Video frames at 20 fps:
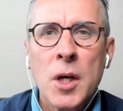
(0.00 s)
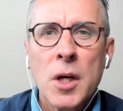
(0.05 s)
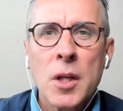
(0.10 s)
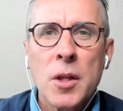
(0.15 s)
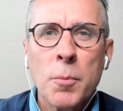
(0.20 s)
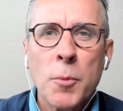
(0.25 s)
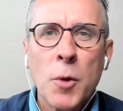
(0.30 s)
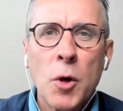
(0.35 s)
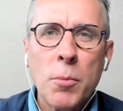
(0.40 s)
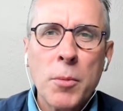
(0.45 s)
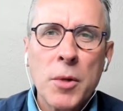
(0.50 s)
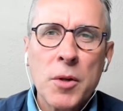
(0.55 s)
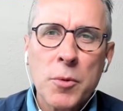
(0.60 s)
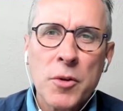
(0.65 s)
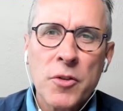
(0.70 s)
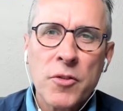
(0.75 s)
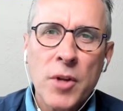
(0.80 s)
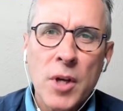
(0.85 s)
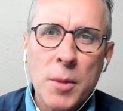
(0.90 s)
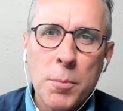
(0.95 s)
And the moment
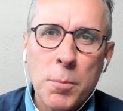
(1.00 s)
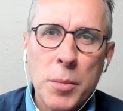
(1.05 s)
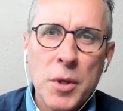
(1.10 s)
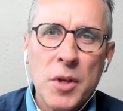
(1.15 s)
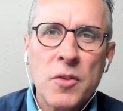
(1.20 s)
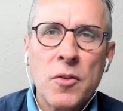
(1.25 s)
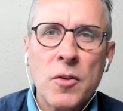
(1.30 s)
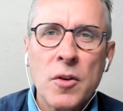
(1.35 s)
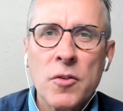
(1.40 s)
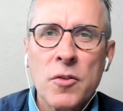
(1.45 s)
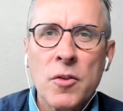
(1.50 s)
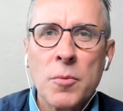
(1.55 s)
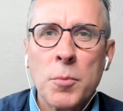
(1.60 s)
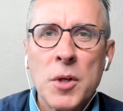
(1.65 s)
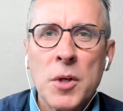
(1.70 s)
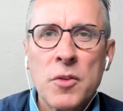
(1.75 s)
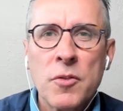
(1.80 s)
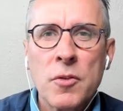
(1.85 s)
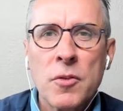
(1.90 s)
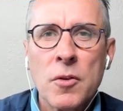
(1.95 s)
we say business and
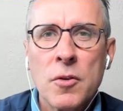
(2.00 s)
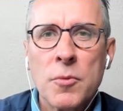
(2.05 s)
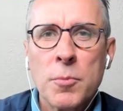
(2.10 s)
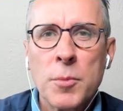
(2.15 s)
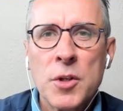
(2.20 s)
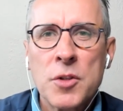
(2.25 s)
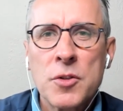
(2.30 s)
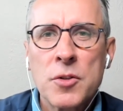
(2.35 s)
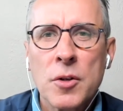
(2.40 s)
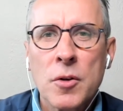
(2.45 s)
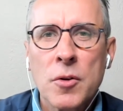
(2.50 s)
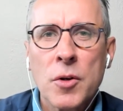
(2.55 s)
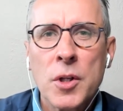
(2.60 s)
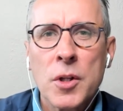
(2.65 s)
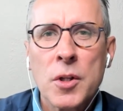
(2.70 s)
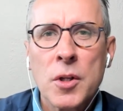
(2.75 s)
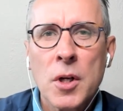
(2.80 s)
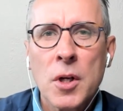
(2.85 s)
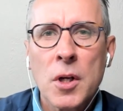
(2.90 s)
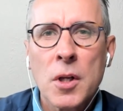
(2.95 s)
mission
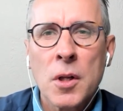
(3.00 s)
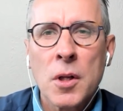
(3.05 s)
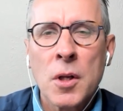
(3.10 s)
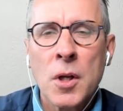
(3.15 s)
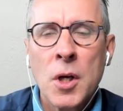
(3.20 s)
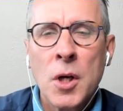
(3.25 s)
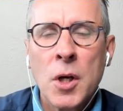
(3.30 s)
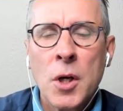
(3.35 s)
critical,